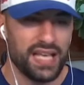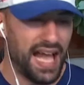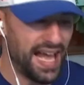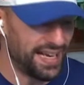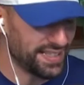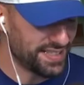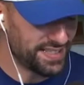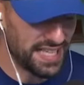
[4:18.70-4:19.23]

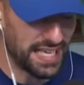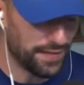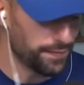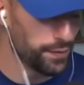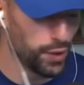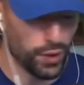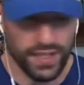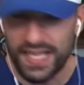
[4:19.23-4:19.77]
And instead of
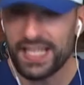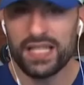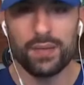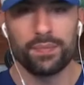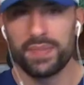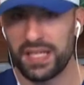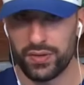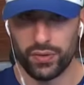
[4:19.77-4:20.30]
looking in the
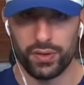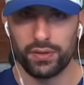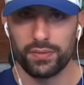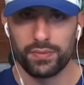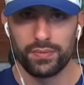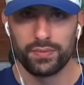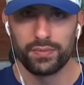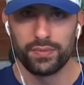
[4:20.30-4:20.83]
mirror,
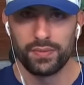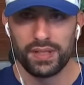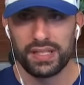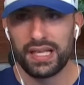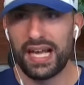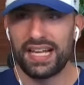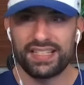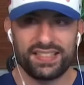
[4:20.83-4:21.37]

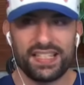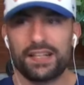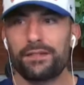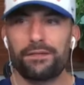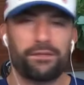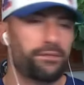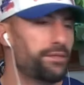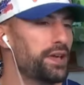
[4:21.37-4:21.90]
instead
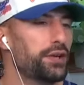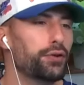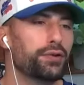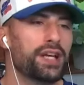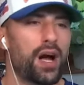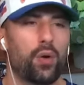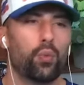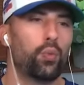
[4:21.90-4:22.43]
of
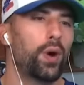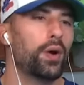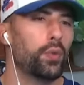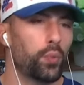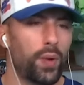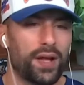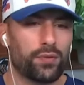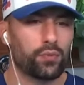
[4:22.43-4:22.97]
figuring out
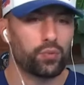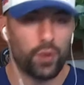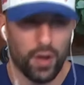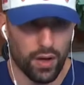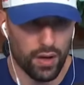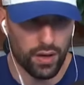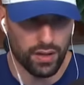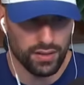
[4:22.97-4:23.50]
what went
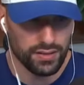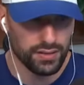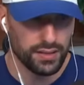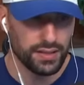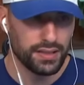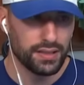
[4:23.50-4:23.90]
wrong,